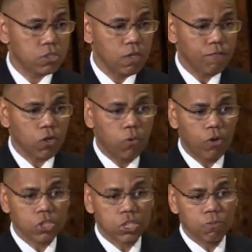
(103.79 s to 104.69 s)
So if a
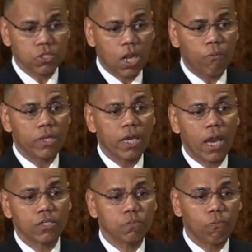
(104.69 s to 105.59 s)
question was already
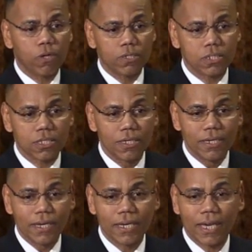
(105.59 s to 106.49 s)
asked once,
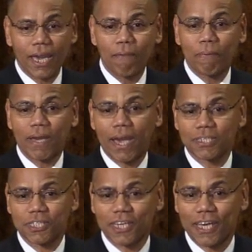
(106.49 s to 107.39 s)
it can't be
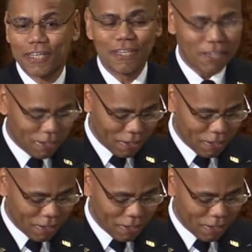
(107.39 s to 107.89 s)
asked again.